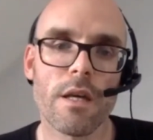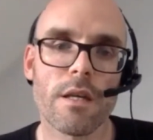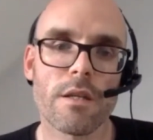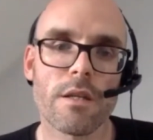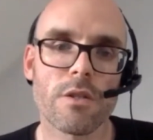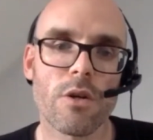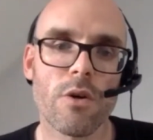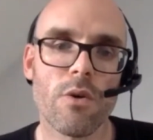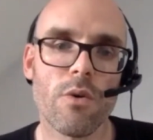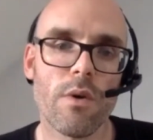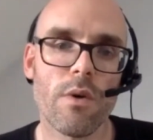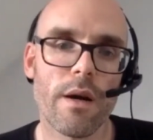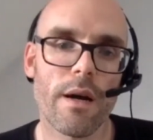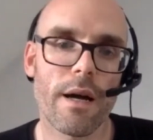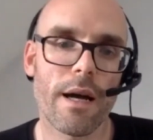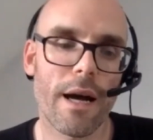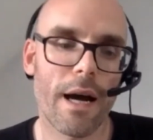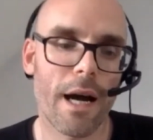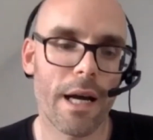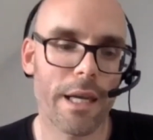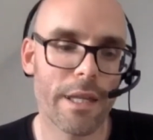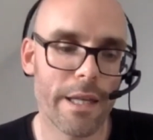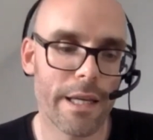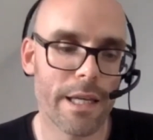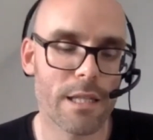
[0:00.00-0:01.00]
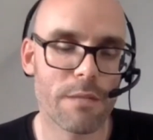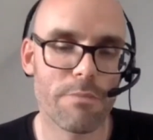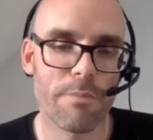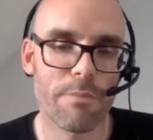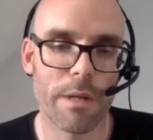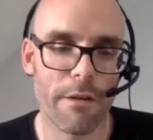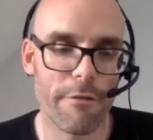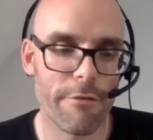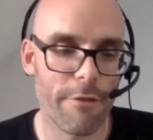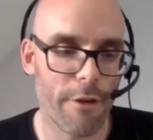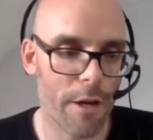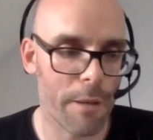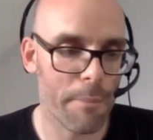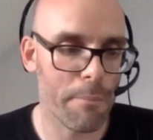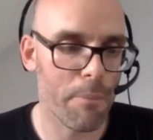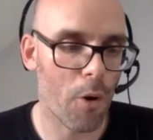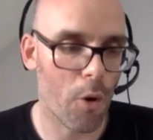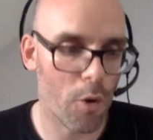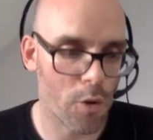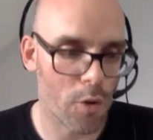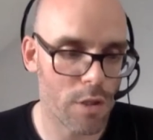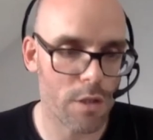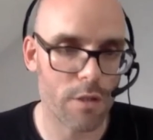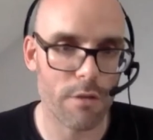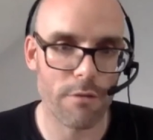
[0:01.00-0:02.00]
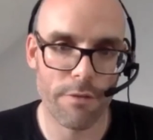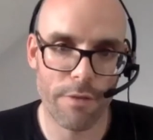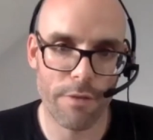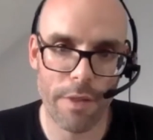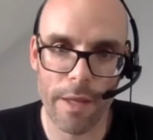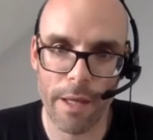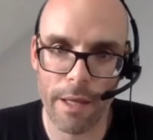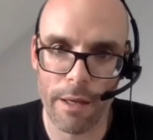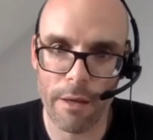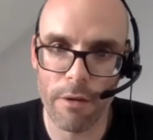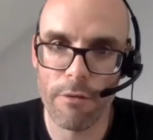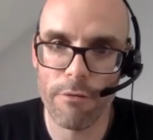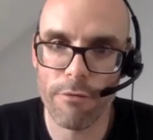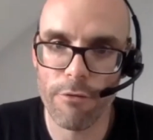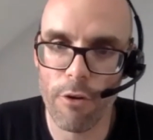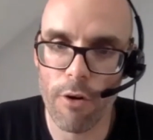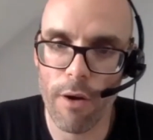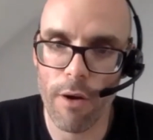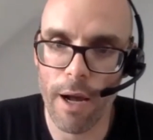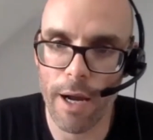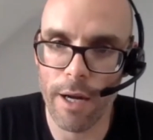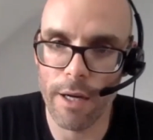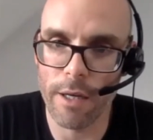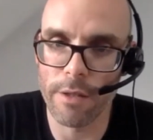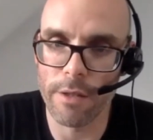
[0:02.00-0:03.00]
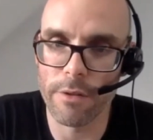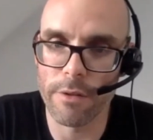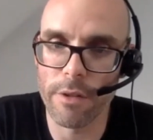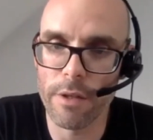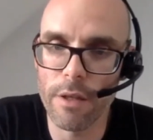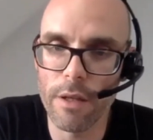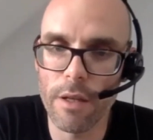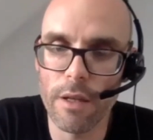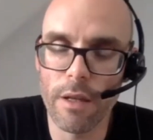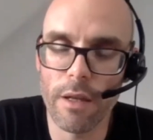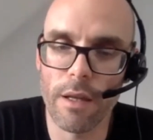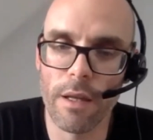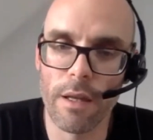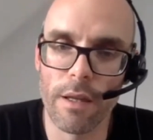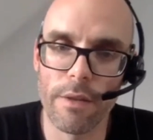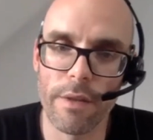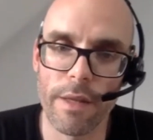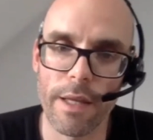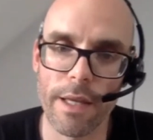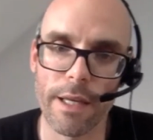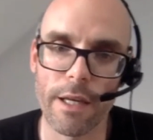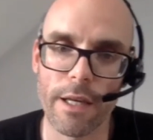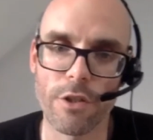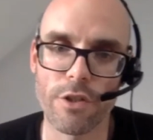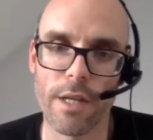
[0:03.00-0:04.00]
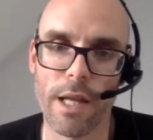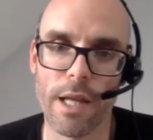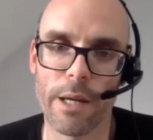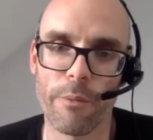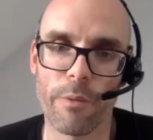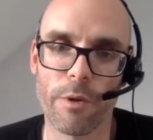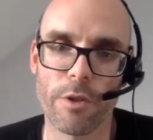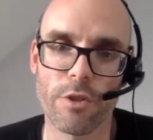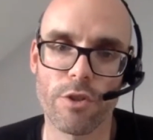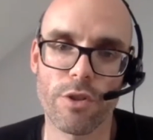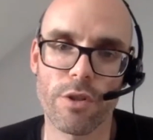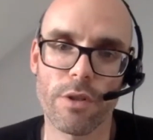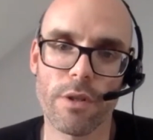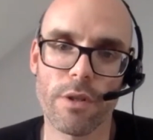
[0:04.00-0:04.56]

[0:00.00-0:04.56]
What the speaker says: So I think it's been a very positive thing for Ireland, the English language.